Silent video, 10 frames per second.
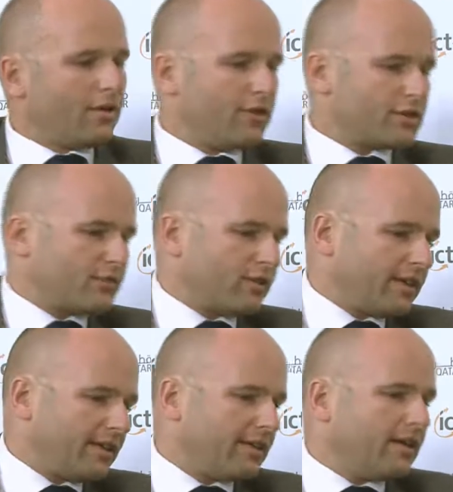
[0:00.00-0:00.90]
First of all,
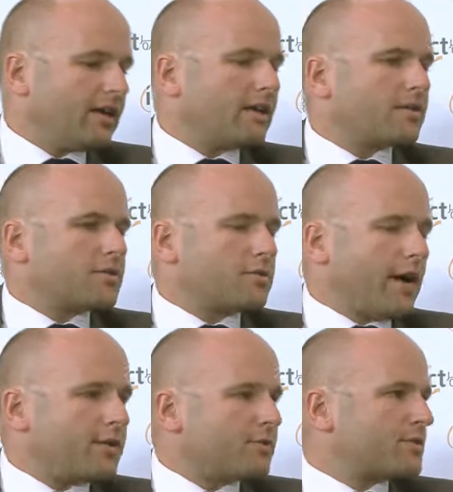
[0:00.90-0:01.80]
Ani,
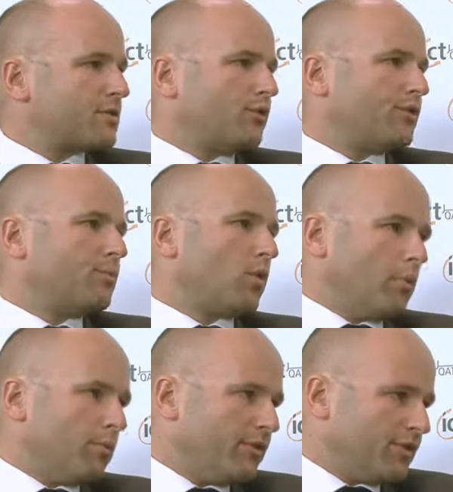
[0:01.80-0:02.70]
try to resolve the
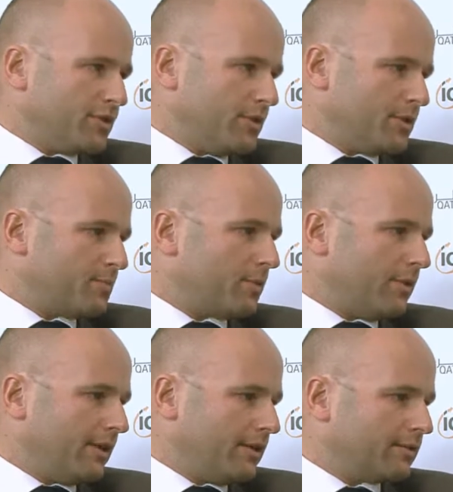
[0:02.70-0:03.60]
problem with your service
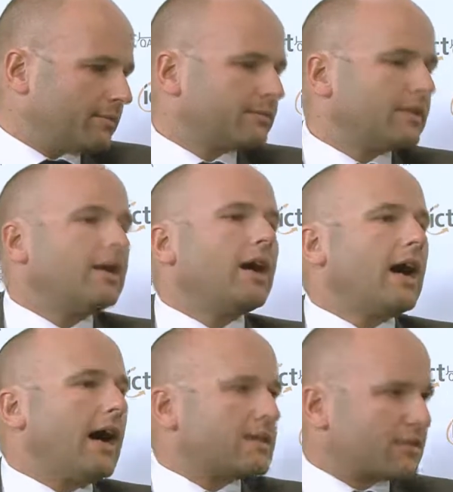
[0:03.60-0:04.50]
provider.
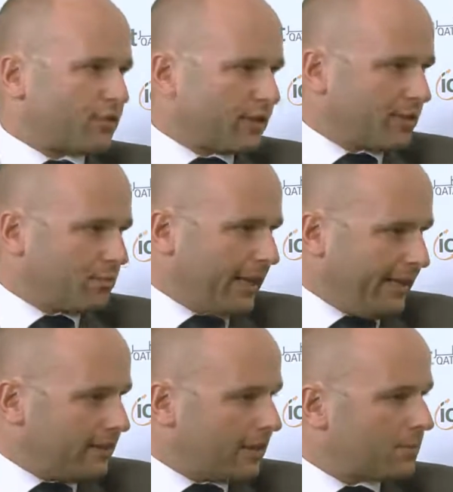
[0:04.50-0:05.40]
Ask for a
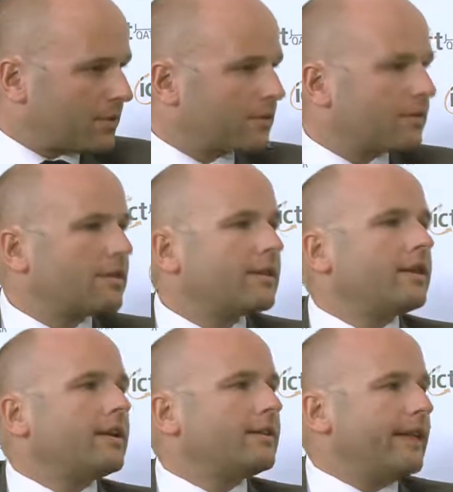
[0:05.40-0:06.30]
complaint number,
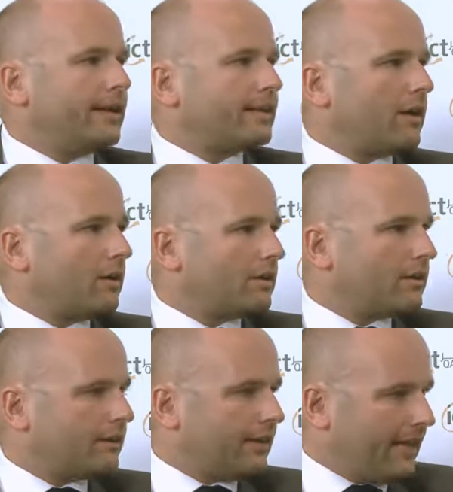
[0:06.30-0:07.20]
take
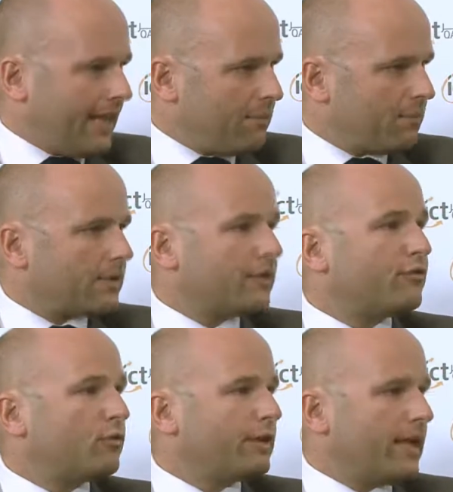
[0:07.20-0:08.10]
down the name, the
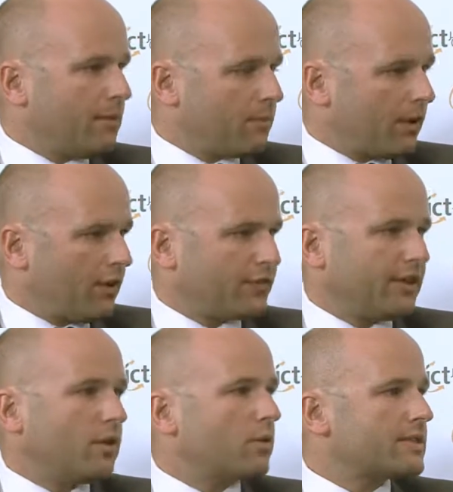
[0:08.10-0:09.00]
full name of
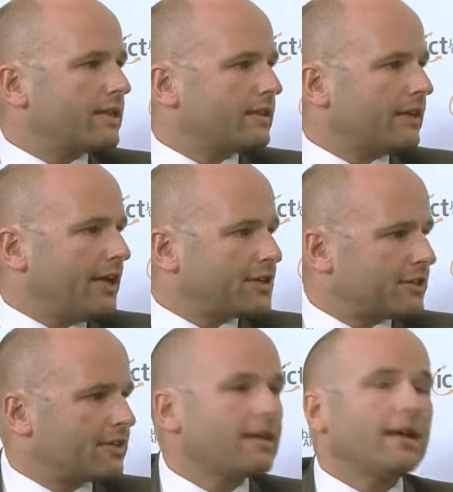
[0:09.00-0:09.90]
the call center
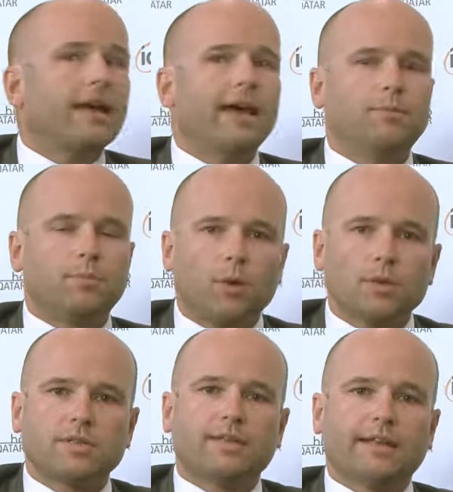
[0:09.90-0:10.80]
agent, and
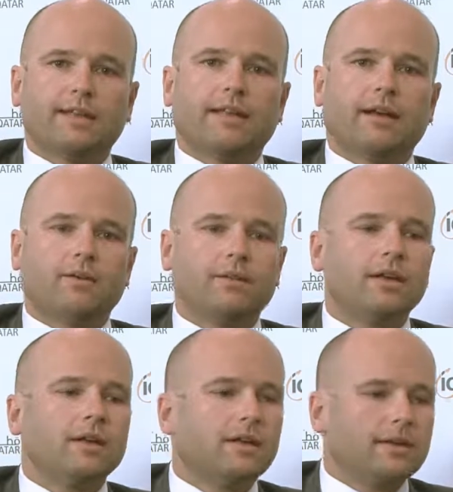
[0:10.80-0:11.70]
also take down
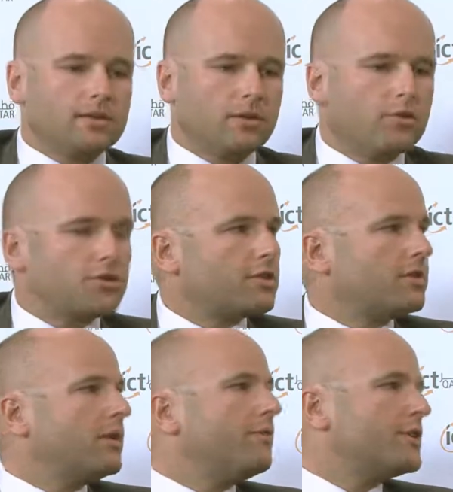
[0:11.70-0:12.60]
the
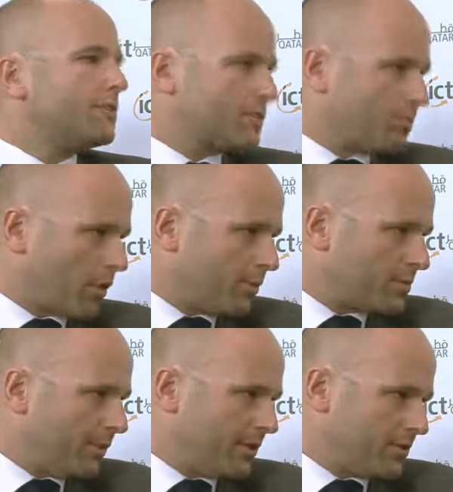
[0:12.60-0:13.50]
solution which was
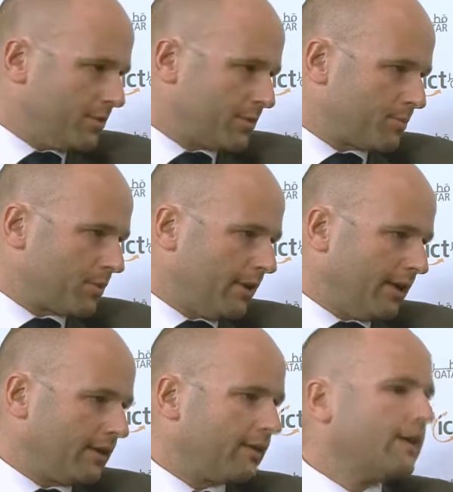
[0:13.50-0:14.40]
promised by the service
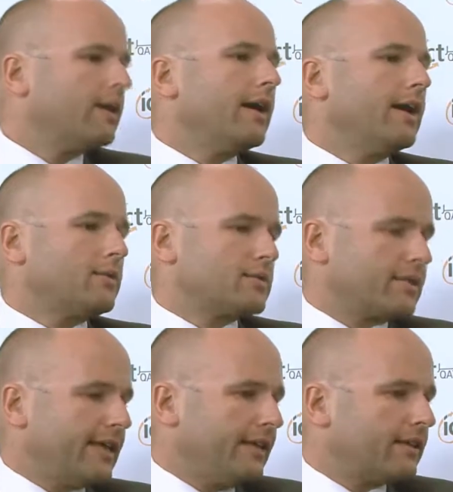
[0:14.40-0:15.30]
provider, and also
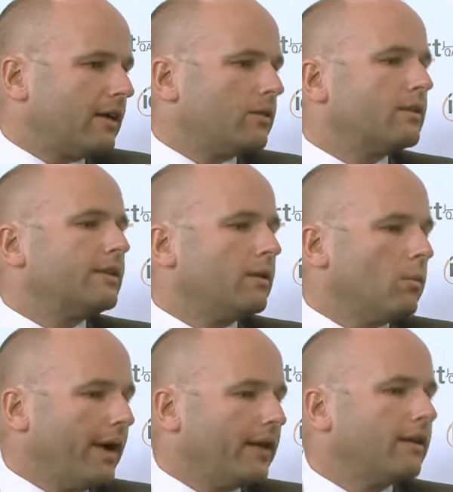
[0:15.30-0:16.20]
take down till
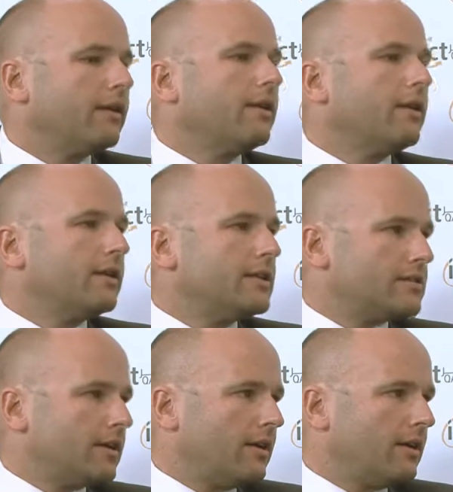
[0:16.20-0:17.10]
when
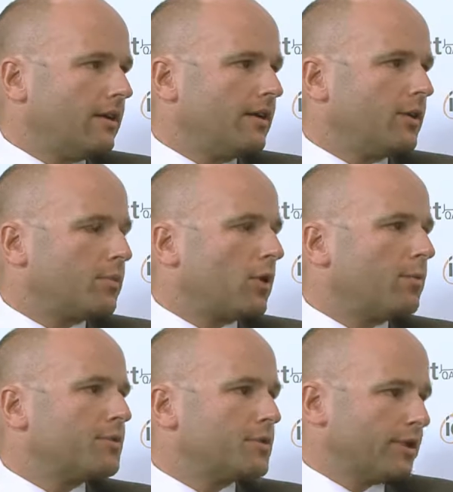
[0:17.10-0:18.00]
this your
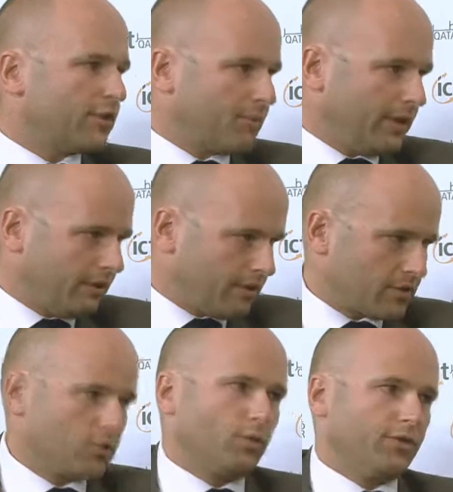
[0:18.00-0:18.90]
problem should have been
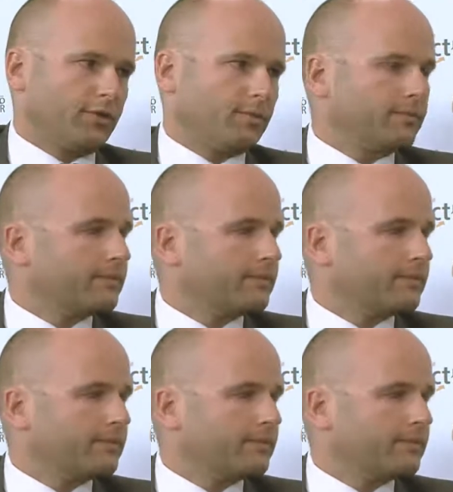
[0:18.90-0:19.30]
solved.